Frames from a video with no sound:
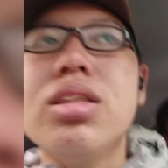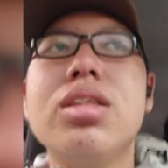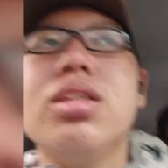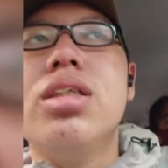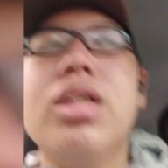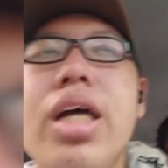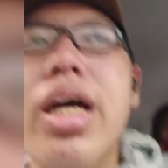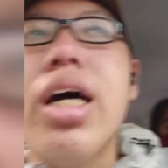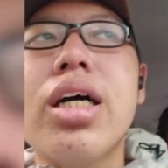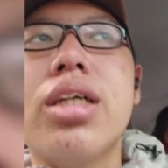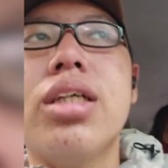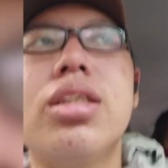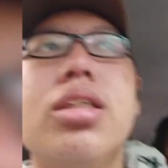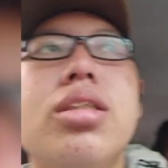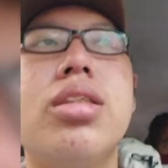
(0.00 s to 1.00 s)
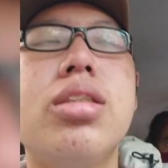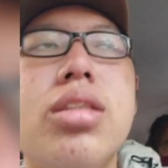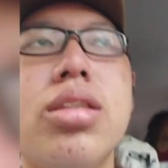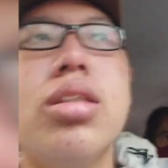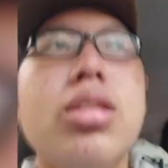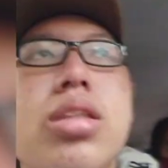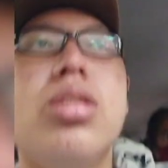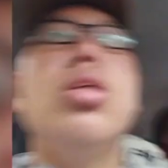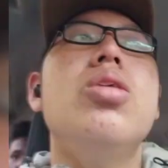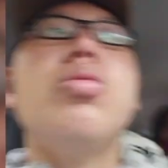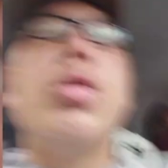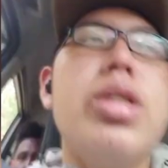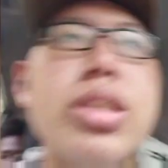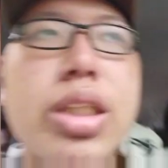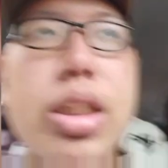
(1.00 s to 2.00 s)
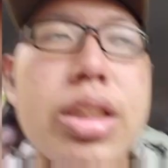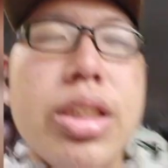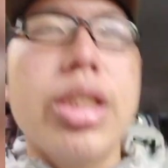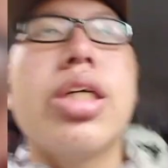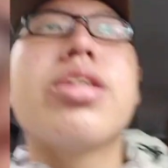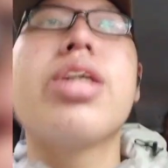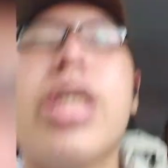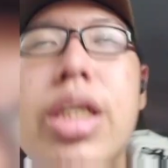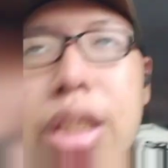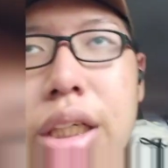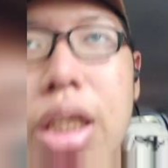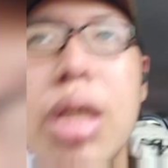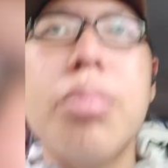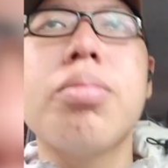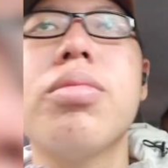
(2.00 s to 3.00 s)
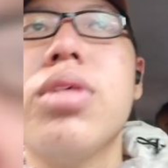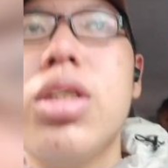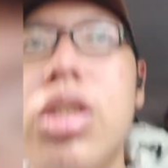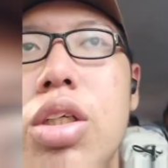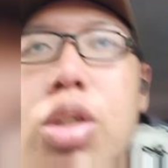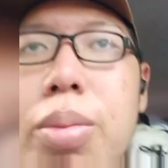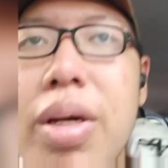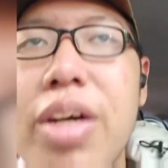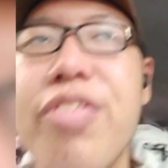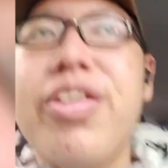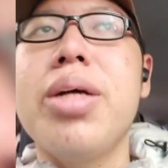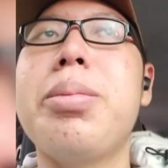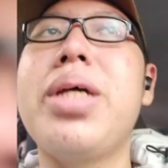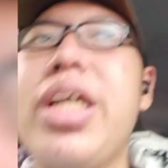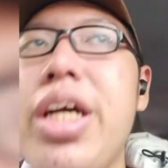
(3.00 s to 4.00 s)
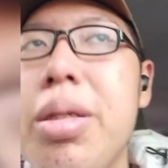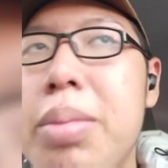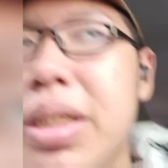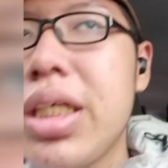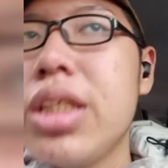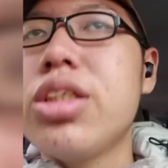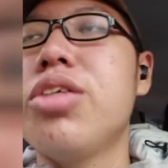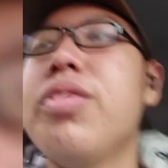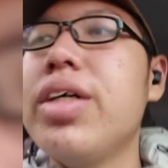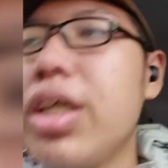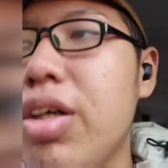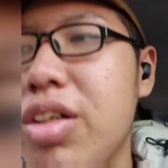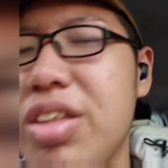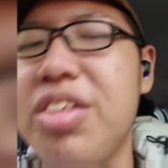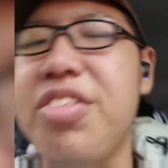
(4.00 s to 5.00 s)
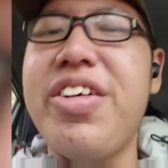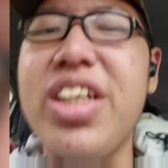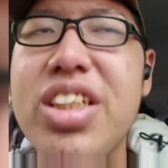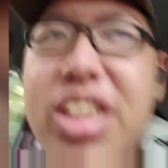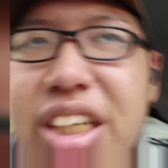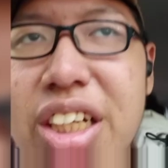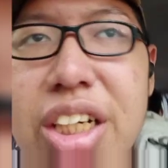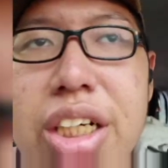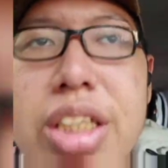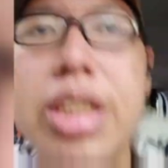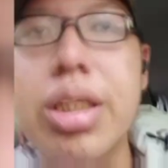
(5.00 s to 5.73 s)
Yeah. We're just here riding up. You might have felt a bit air because of the hurt a little